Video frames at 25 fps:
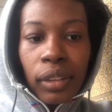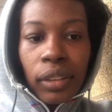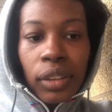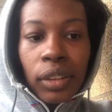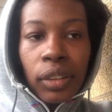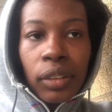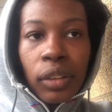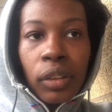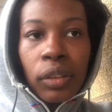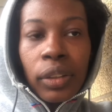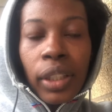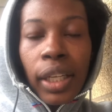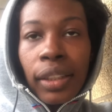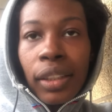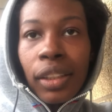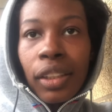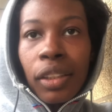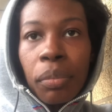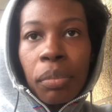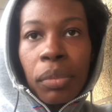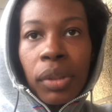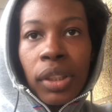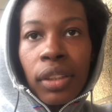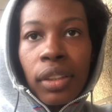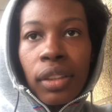so that
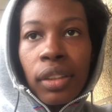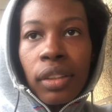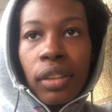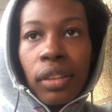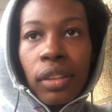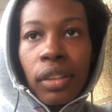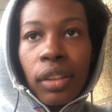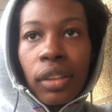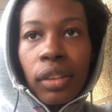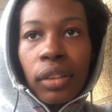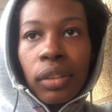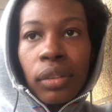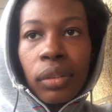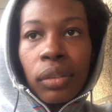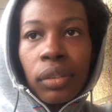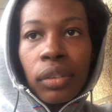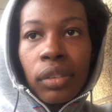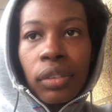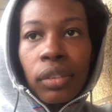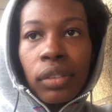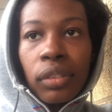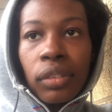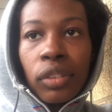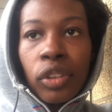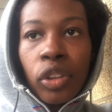could mean you know
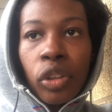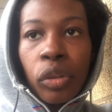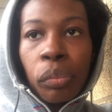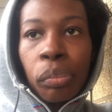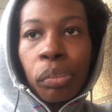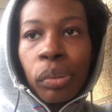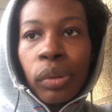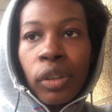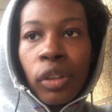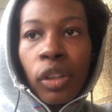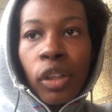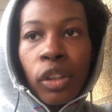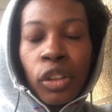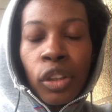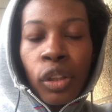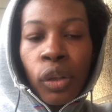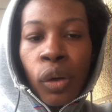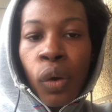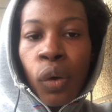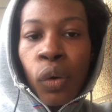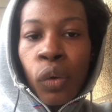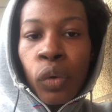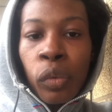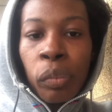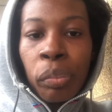don't put all your
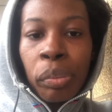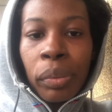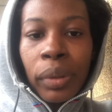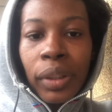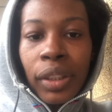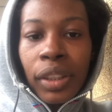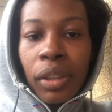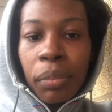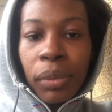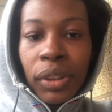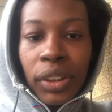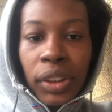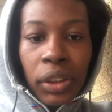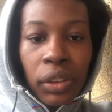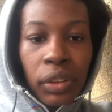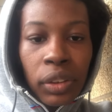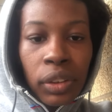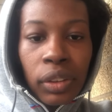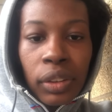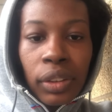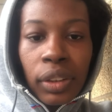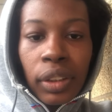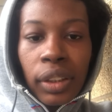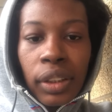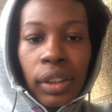hope in
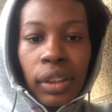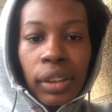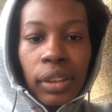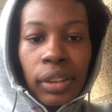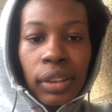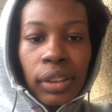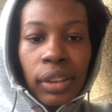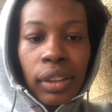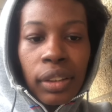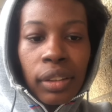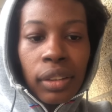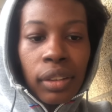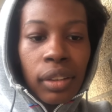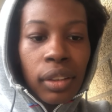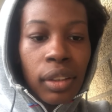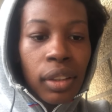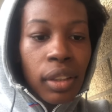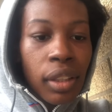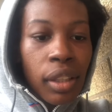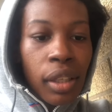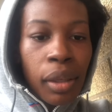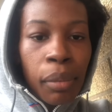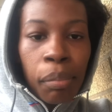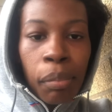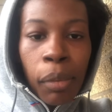material things and
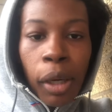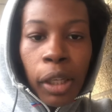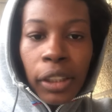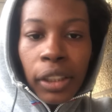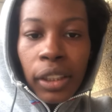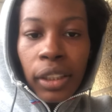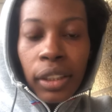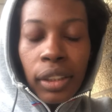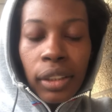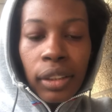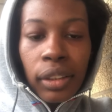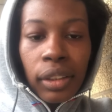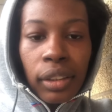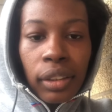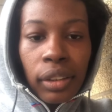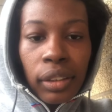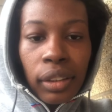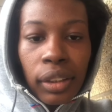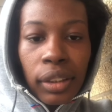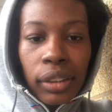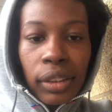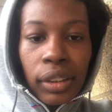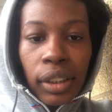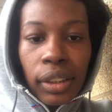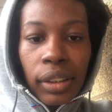money
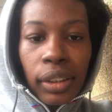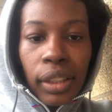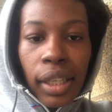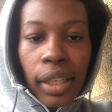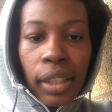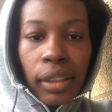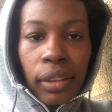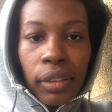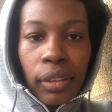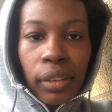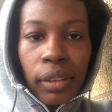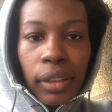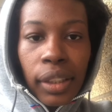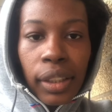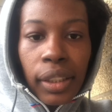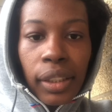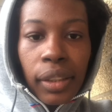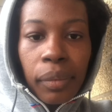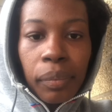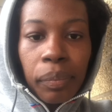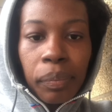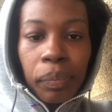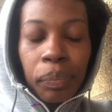things like that okay